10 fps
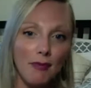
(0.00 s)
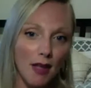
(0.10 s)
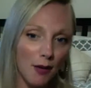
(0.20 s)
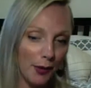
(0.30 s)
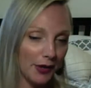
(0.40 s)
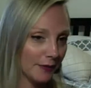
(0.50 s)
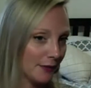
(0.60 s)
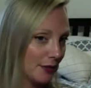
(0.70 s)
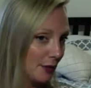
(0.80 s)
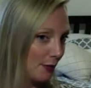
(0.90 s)
Welcome
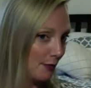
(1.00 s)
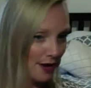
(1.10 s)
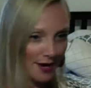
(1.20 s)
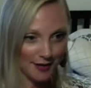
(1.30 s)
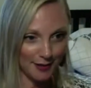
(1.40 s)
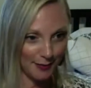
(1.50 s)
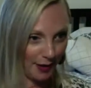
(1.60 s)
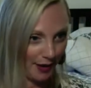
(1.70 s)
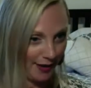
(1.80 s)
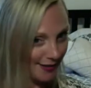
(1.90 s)
to my
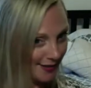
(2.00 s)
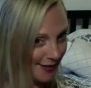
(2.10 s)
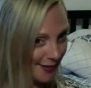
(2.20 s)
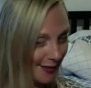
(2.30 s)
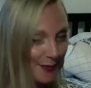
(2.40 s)
space.